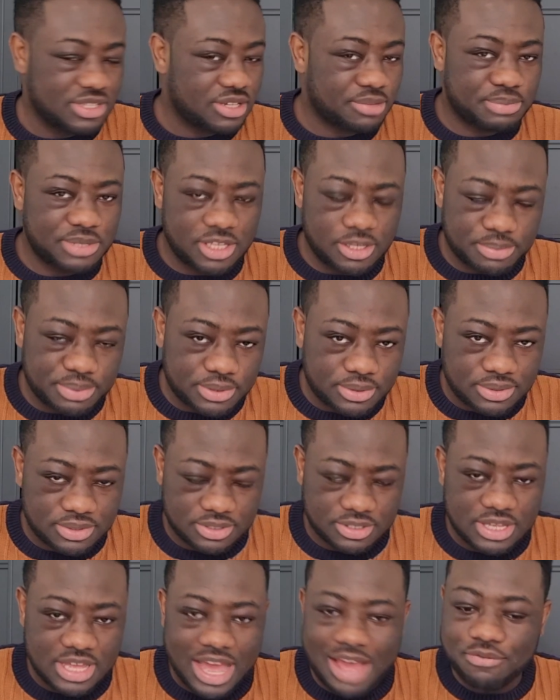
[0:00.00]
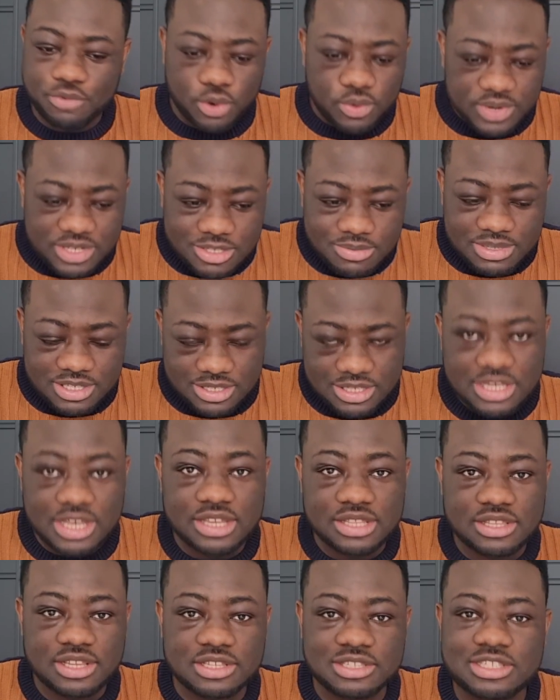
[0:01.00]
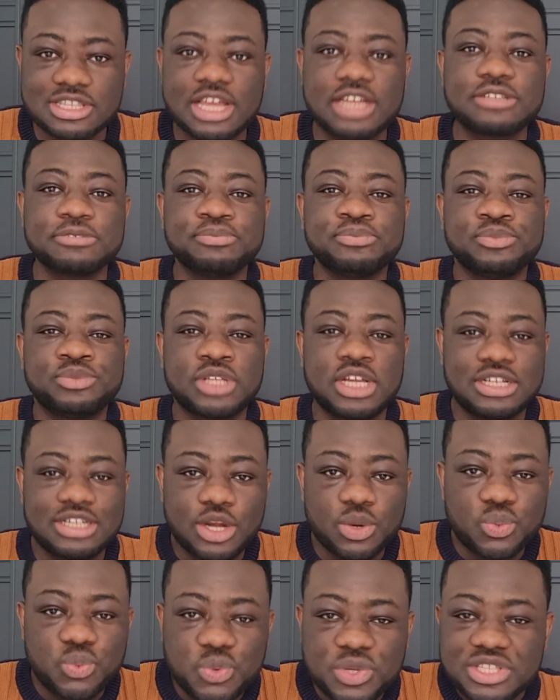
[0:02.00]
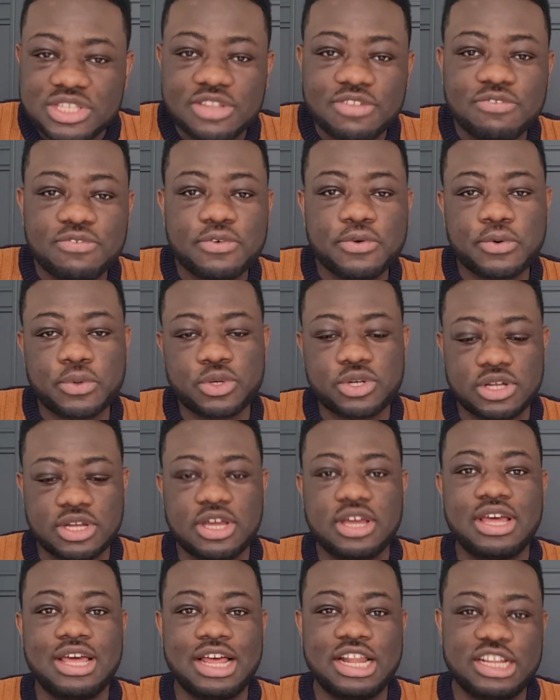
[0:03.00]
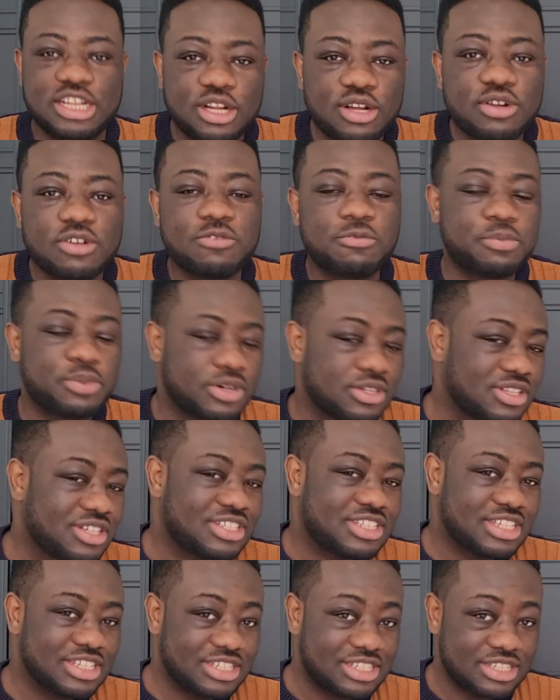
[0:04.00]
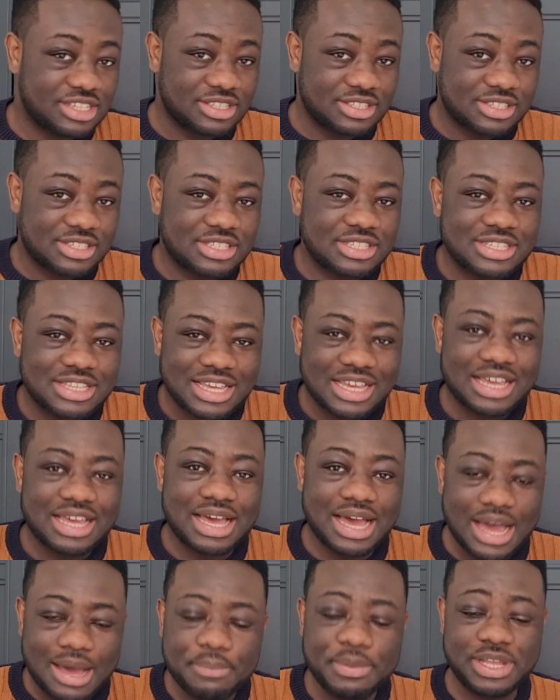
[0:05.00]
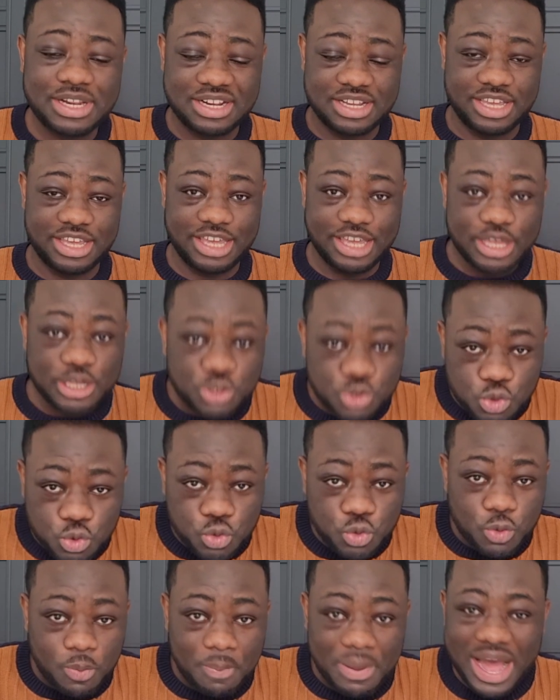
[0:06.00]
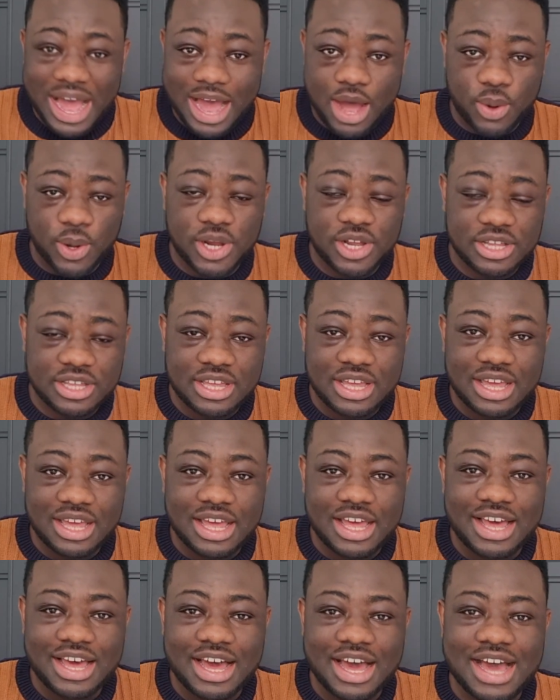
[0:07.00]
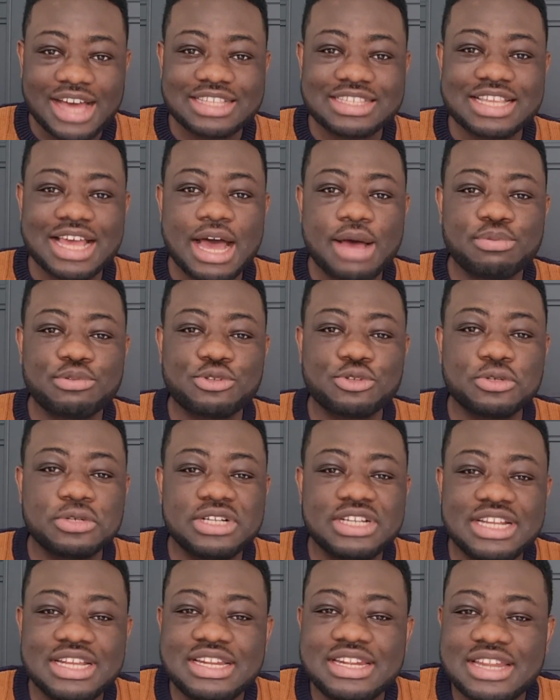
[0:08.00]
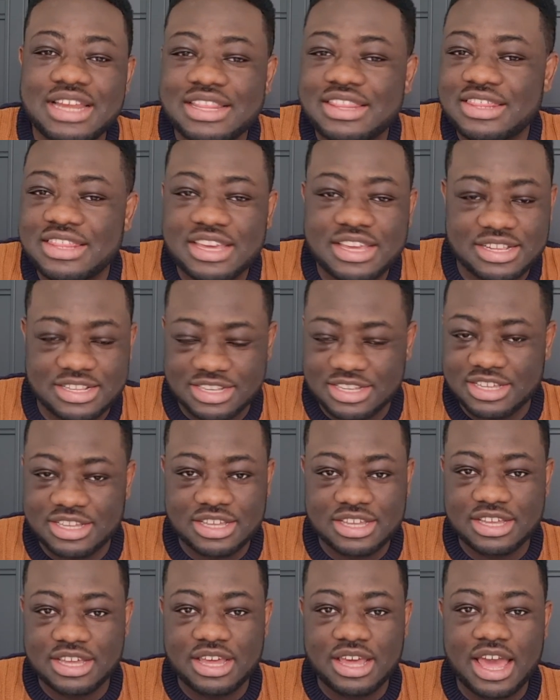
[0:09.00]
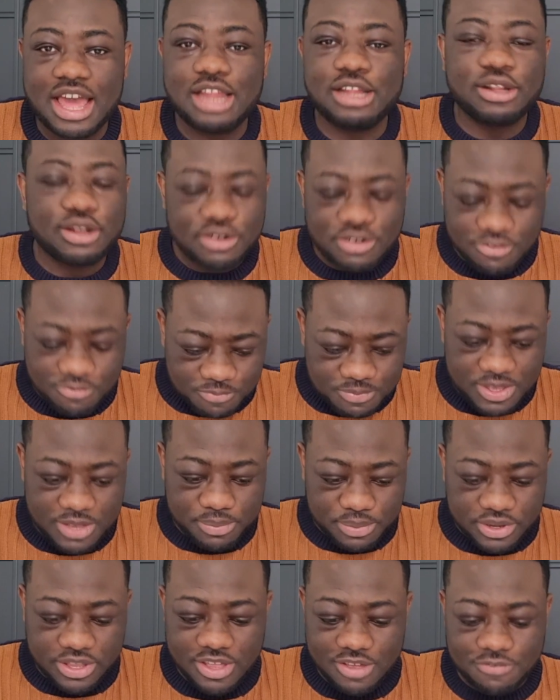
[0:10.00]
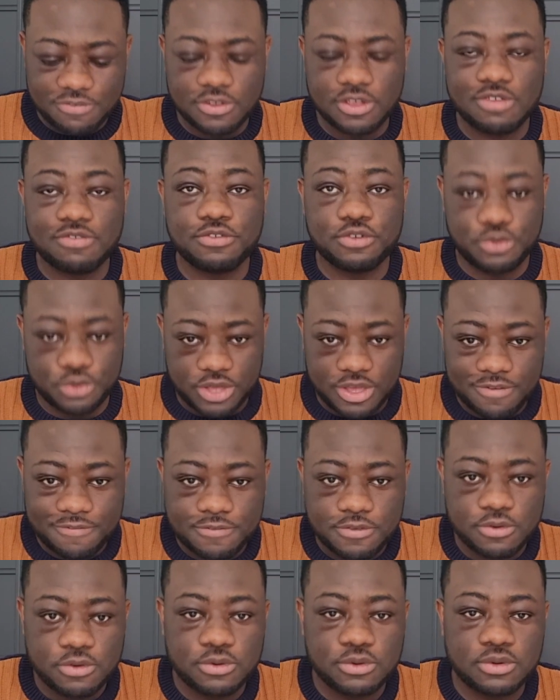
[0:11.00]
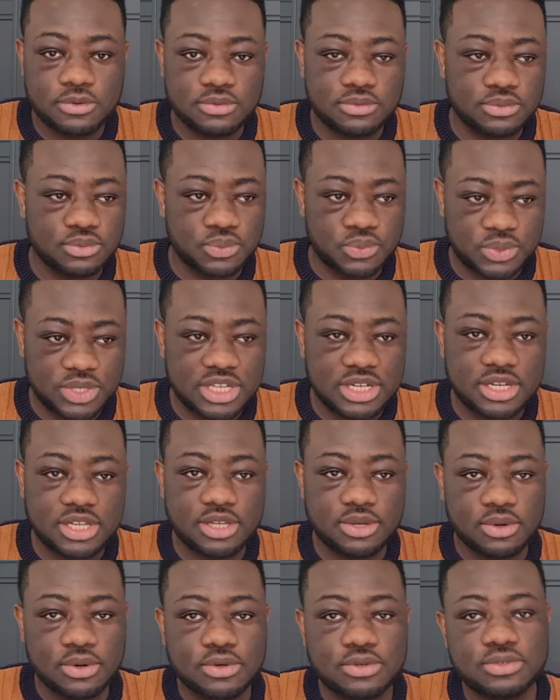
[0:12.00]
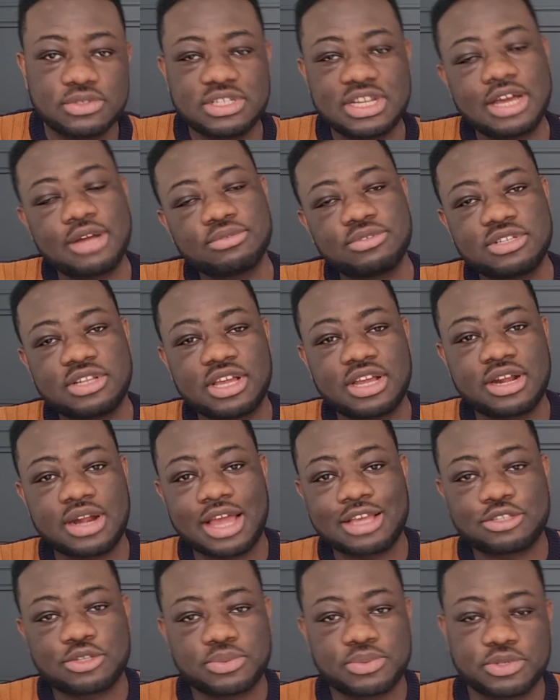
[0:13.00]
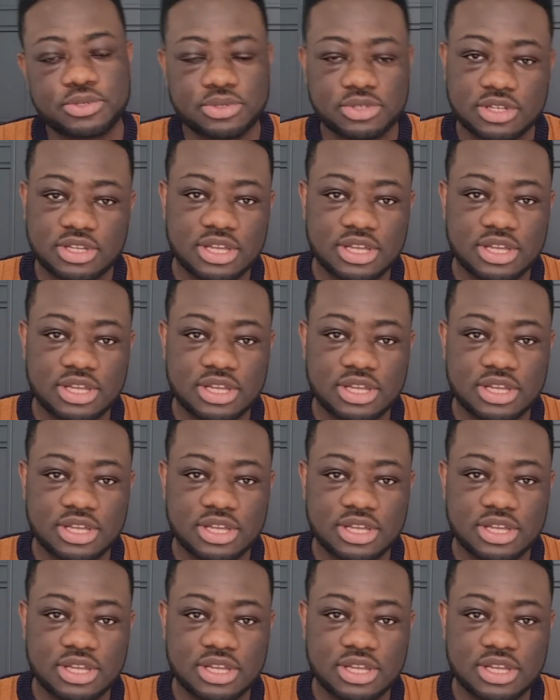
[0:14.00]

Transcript: the people. I've always been saying this, that the reason for a lot of politicians coming into power has absolutely nothing. A lot of people, if you really go down to the grassroots,